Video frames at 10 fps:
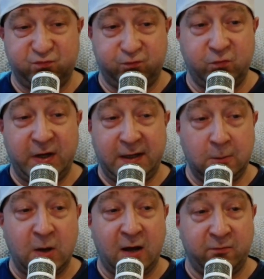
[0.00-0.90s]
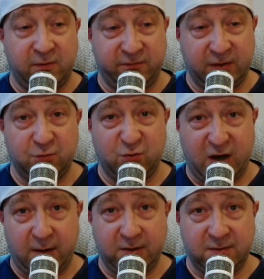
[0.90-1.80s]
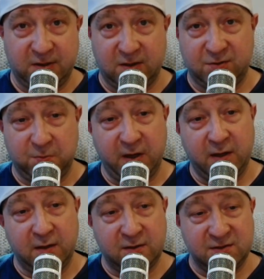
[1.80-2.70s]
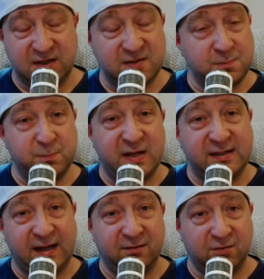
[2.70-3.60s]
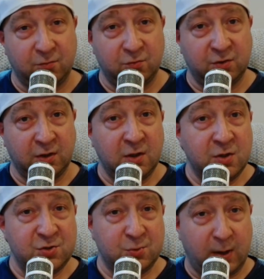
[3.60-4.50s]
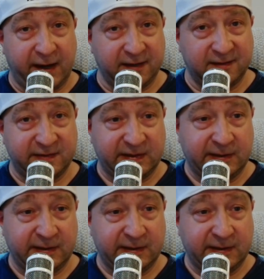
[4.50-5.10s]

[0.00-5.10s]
really well for Futurama, to be honest with you, because it's been cancelled twice.